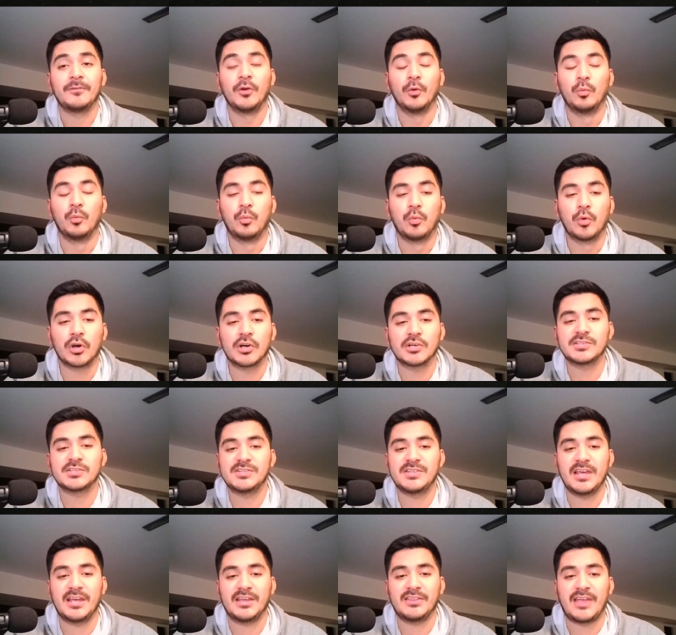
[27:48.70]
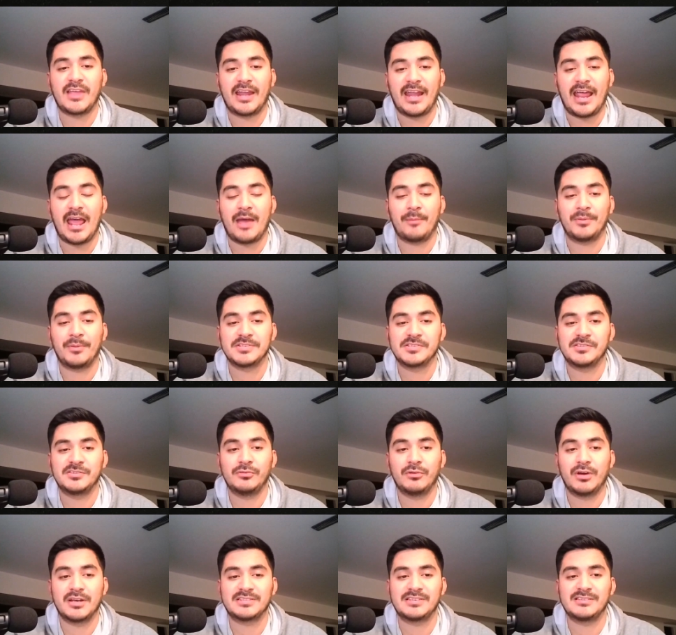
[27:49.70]
the worst thing that happens
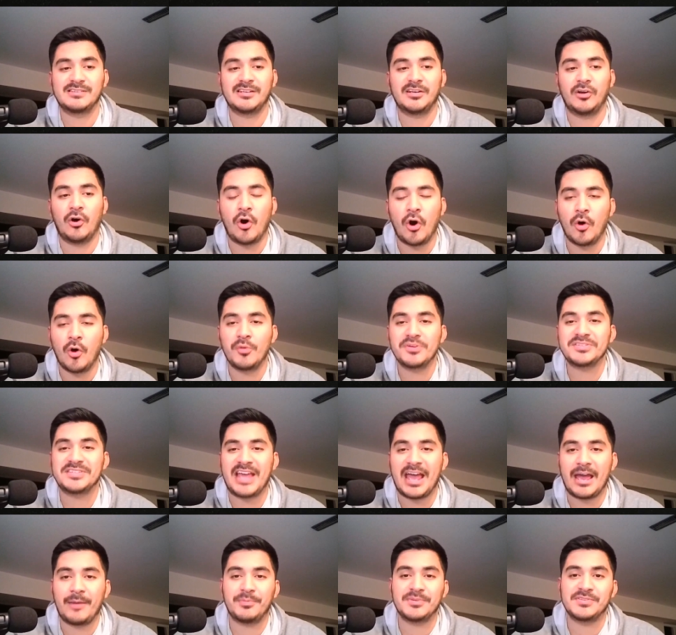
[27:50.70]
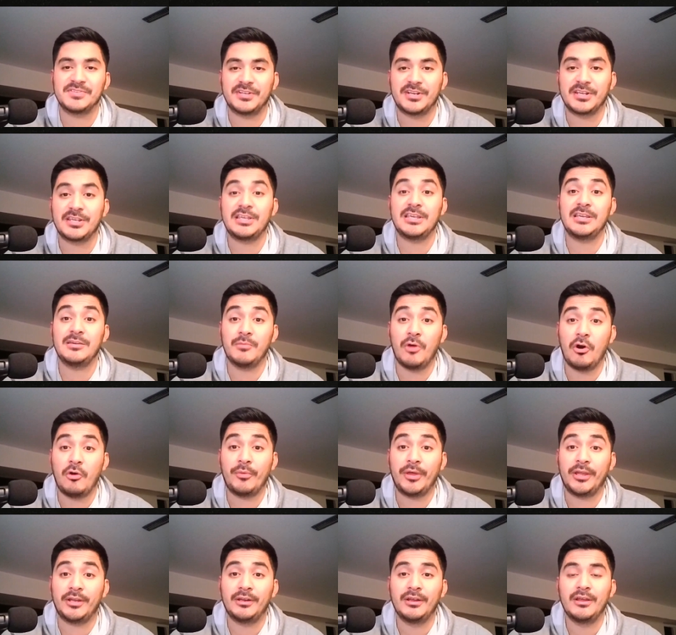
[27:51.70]
to us is it always happens in a key
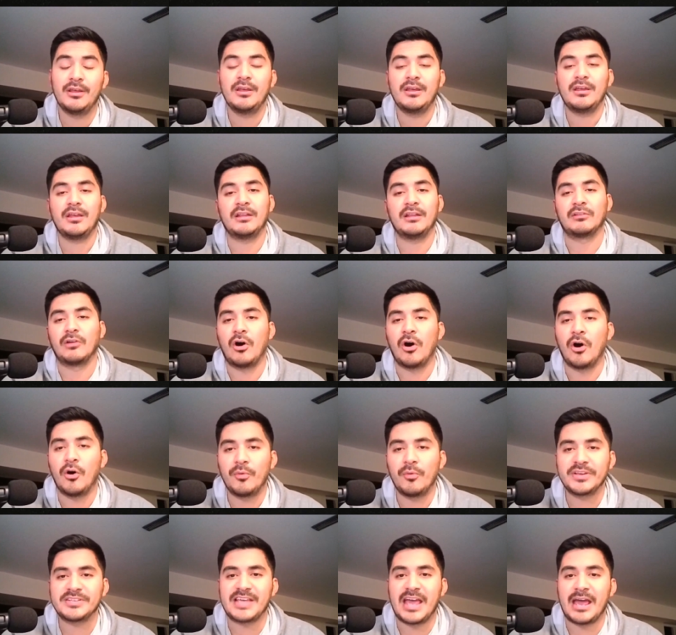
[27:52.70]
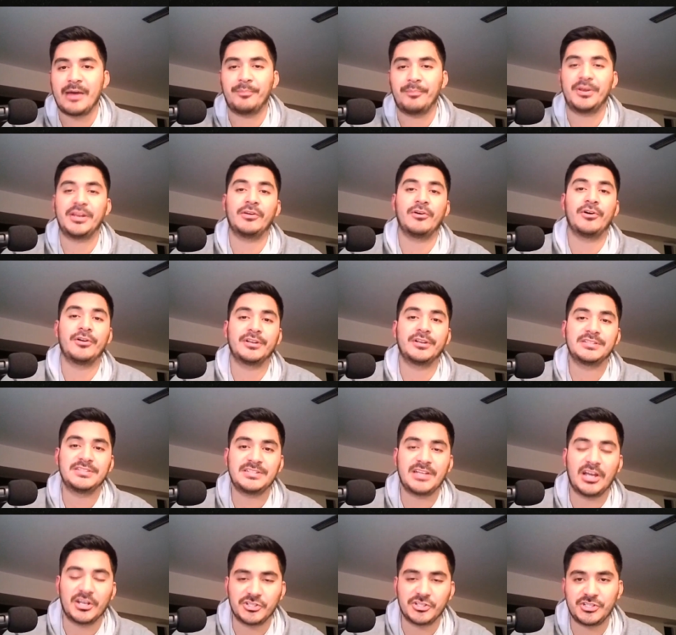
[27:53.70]
moment it's yeah. always happening on a
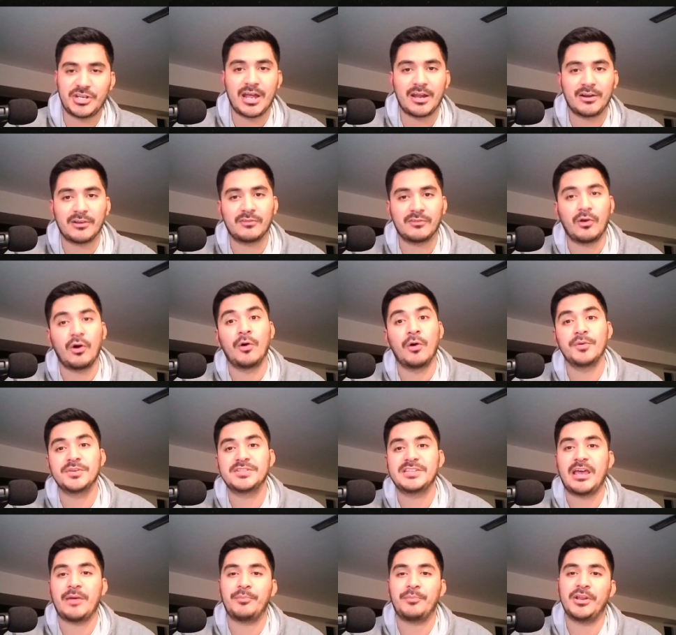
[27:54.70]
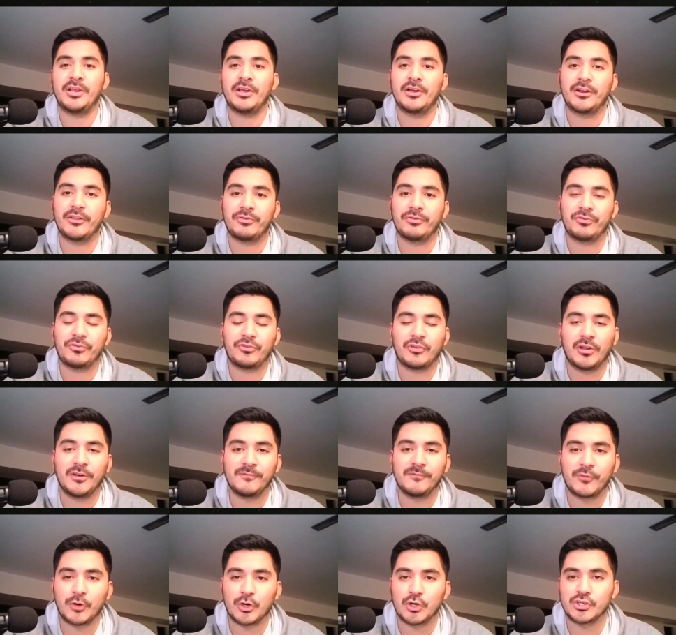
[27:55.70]
touchdown it's always happening on a
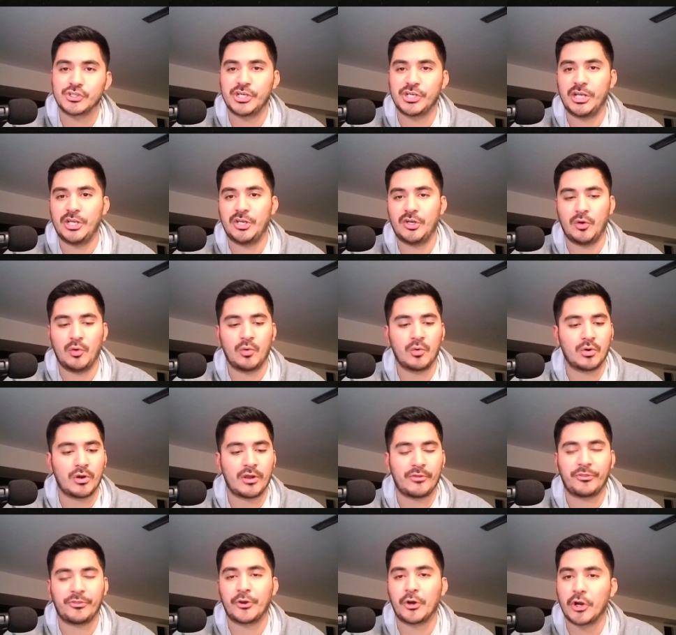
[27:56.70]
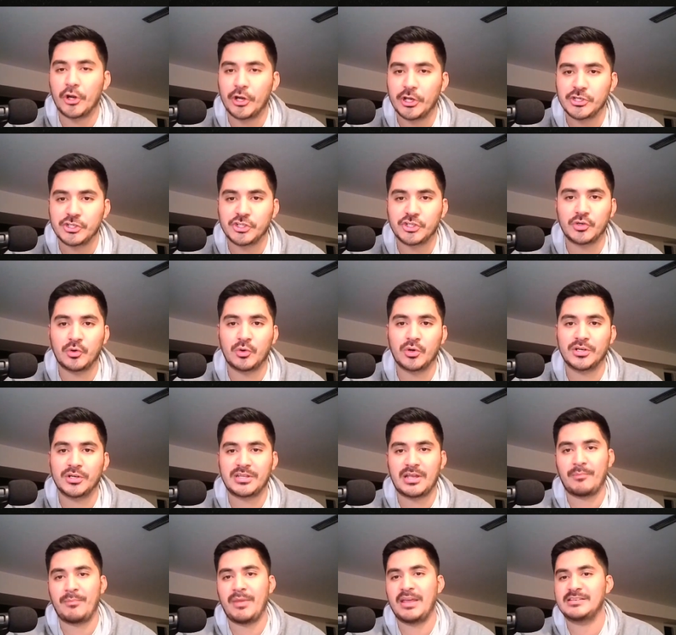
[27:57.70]
conversion or a third and
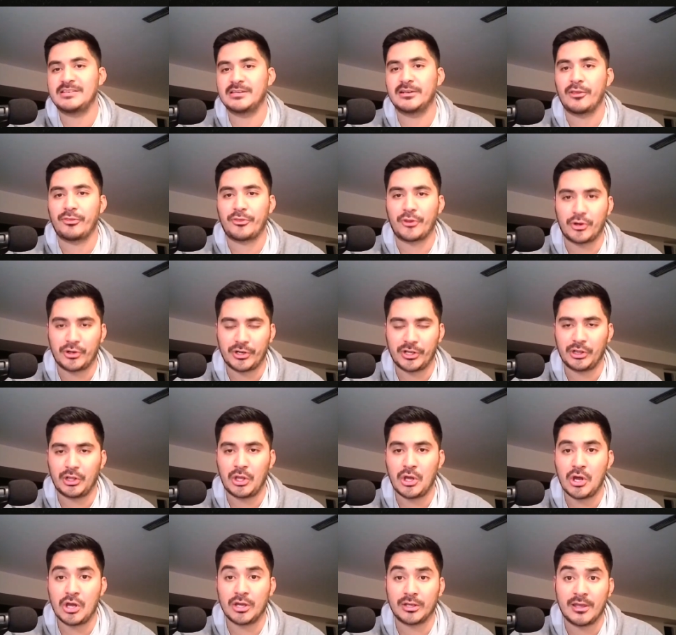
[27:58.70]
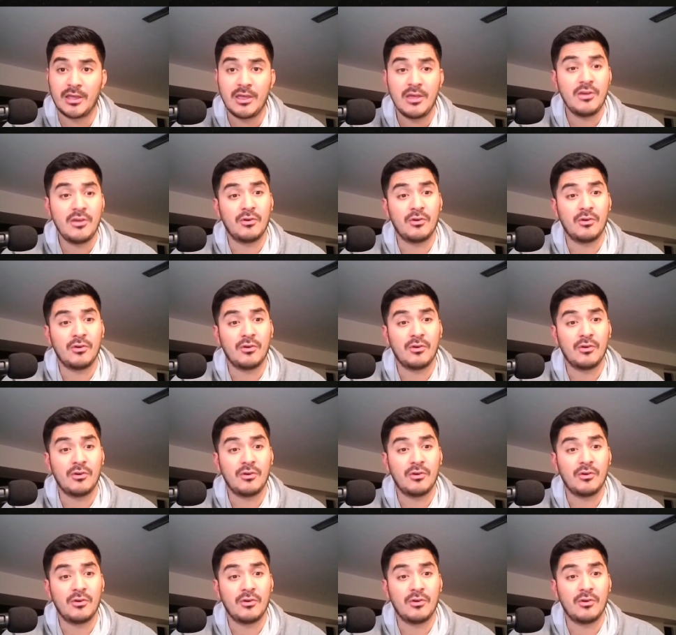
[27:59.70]
short that makes it a third and long